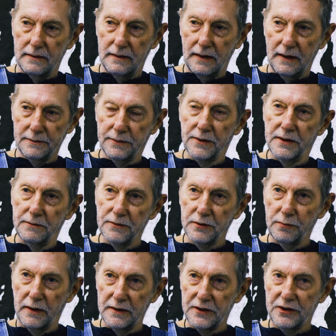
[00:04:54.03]
suppose he was
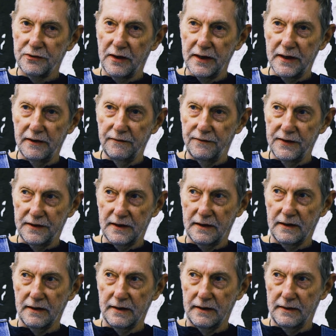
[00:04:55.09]
quite striking
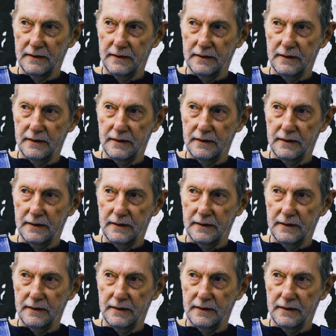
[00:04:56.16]
physically.